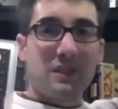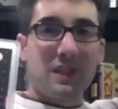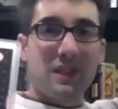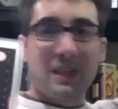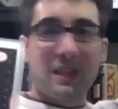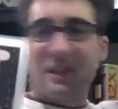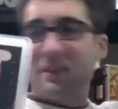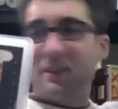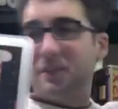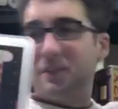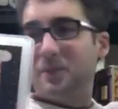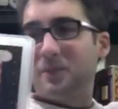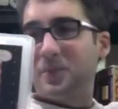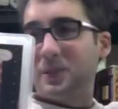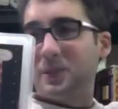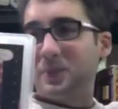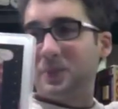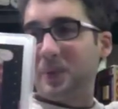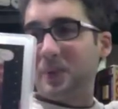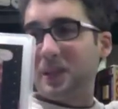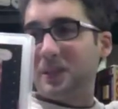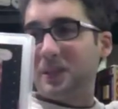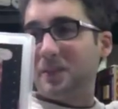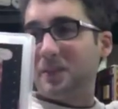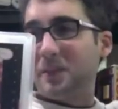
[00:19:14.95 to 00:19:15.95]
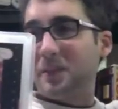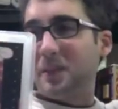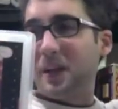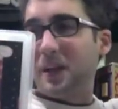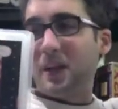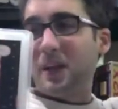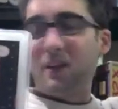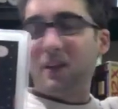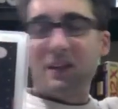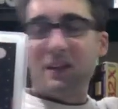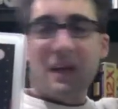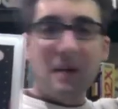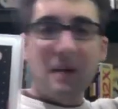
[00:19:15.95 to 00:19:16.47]
kind of perspective of the
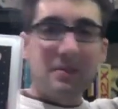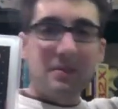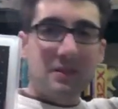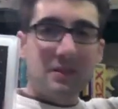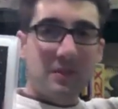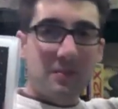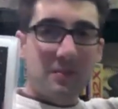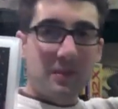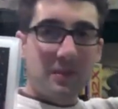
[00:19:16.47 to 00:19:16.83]
helicopter,